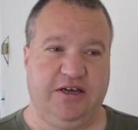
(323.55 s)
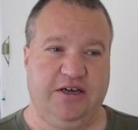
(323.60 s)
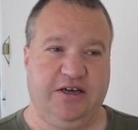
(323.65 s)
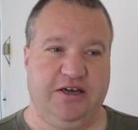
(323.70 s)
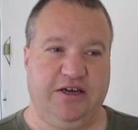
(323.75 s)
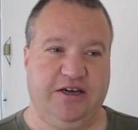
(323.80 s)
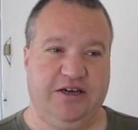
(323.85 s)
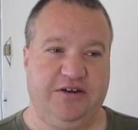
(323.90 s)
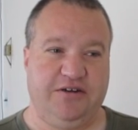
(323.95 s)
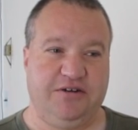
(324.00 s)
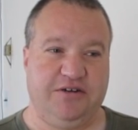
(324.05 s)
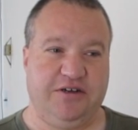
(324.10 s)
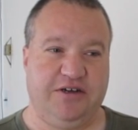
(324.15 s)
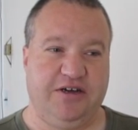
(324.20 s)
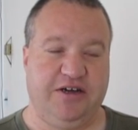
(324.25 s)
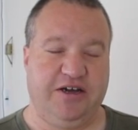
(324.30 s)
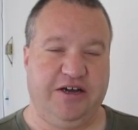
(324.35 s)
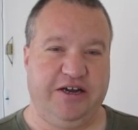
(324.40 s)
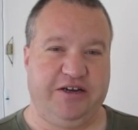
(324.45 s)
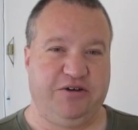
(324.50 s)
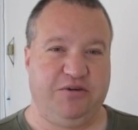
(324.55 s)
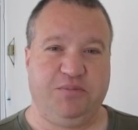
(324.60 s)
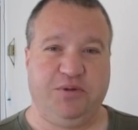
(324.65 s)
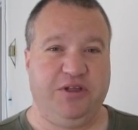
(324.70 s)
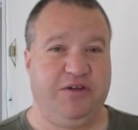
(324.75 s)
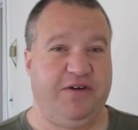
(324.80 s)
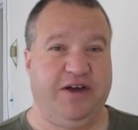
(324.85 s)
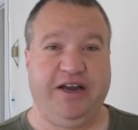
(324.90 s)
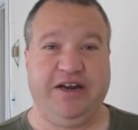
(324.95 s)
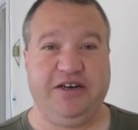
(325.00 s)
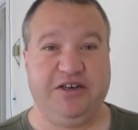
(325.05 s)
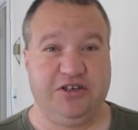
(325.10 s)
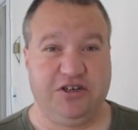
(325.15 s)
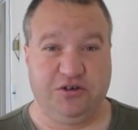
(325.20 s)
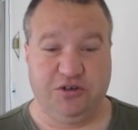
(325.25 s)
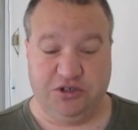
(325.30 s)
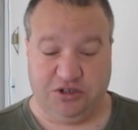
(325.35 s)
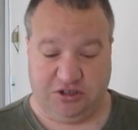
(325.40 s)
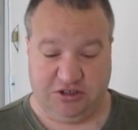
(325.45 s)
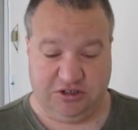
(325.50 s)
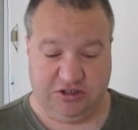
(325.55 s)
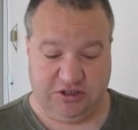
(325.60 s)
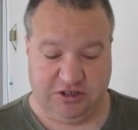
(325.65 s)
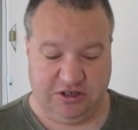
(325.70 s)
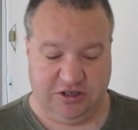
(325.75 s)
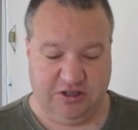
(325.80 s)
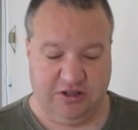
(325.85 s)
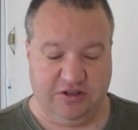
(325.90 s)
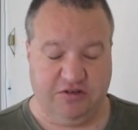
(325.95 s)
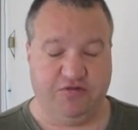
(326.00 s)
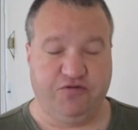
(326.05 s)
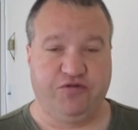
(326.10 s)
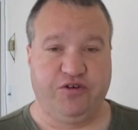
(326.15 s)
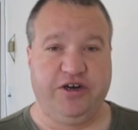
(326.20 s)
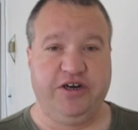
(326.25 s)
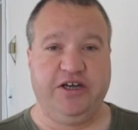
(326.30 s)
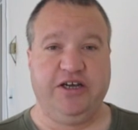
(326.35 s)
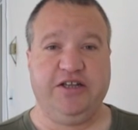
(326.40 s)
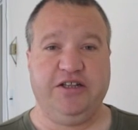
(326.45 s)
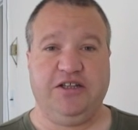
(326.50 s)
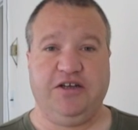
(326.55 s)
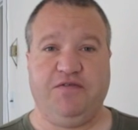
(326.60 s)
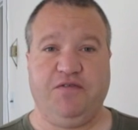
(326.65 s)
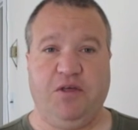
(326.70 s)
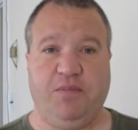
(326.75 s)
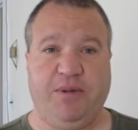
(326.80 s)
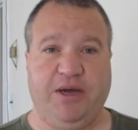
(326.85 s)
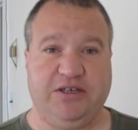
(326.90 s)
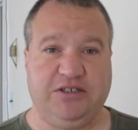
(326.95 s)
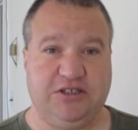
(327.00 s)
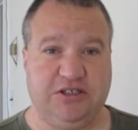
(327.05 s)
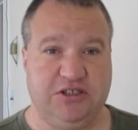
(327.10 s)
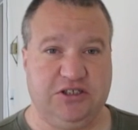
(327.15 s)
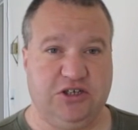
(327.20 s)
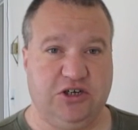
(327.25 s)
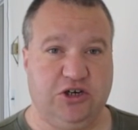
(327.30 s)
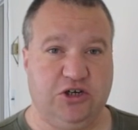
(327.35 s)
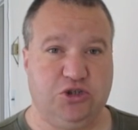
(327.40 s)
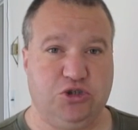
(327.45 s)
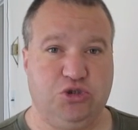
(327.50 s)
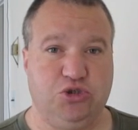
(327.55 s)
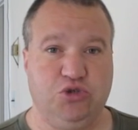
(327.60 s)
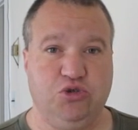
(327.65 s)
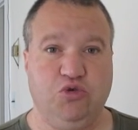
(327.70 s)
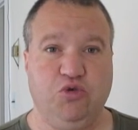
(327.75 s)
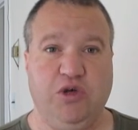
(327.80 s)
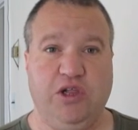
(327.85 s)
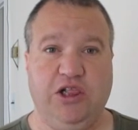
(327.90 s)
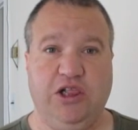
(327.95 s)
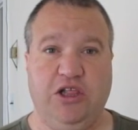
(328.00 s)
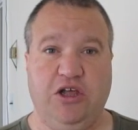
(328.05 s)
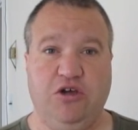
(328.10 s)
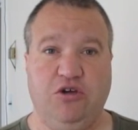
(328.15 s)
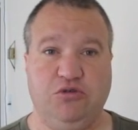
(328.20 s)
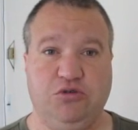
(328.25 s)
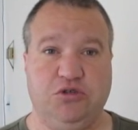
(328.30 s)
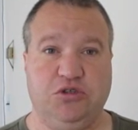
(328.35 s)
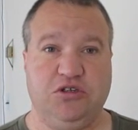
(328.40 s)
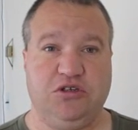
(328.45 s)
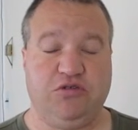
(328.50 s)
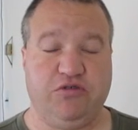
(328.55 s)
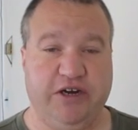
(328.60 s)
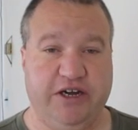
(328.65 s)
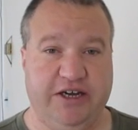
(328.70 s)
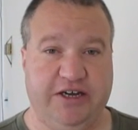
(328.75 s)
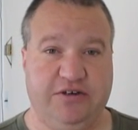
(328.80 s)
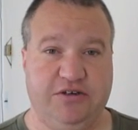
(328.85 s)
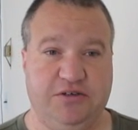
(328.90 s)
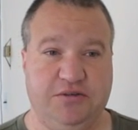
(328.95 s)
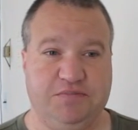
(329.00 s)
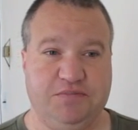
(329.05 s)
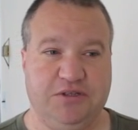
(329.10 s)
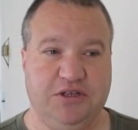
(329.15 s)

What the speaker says: And I couldn't believe I didn't notice this. The front end of the buses are too low to the ground.